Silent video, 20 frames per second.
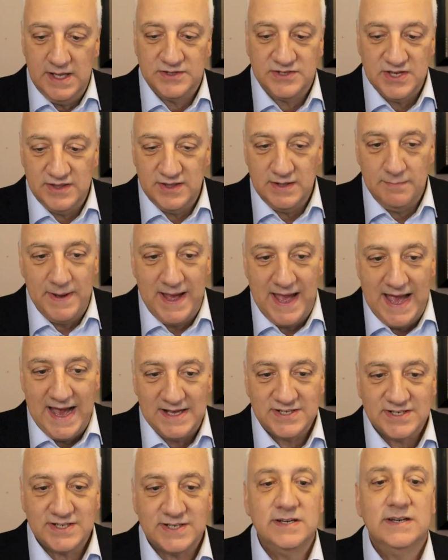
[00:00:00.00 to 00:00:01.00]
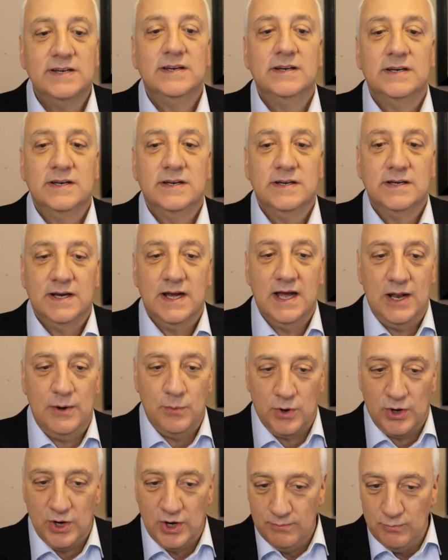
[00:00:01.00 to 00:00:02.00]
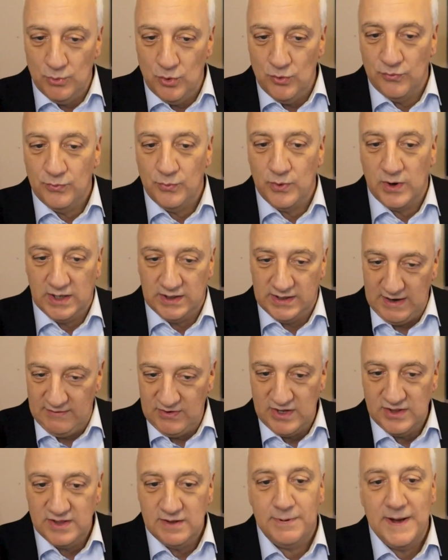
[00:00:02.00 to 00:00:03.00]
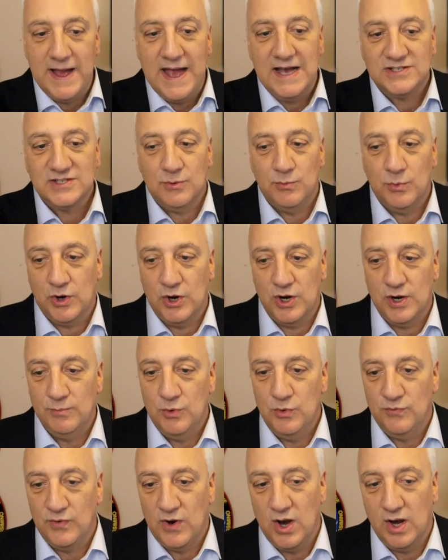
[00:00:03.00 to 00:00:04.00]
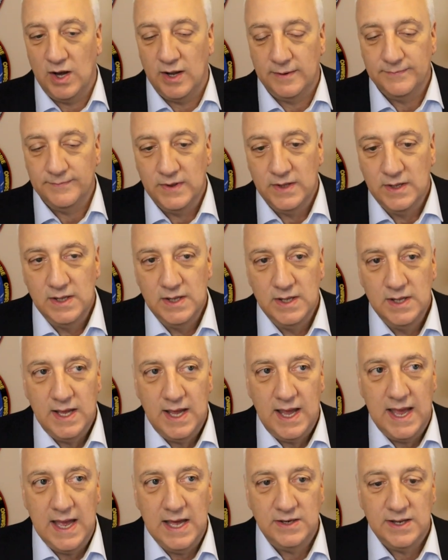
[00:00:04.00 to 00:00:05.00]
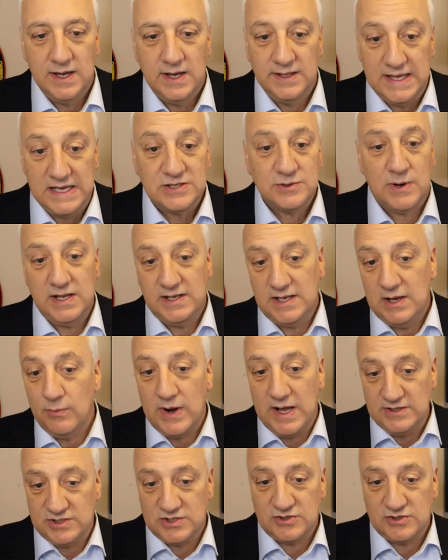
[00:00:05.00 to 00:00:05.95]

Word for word: It's in the past and we're going to move we're going to leave it in the past and we're going to move on and uh, that's what i did when